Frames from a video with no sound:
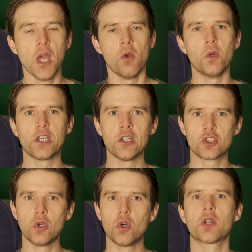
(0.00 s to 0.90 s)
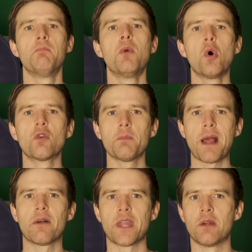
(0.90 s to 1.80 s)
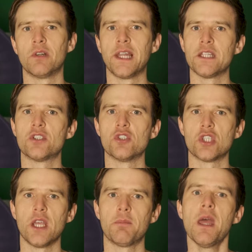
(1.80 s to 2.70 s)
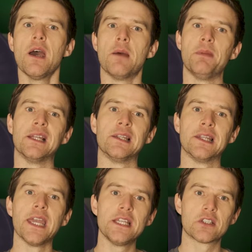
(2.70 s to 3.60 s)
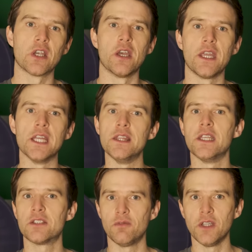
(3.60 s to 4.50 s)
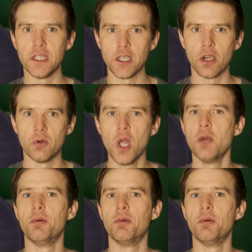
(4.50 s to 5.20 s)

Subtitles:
We're going to talk more about that relationship a bit later in this video,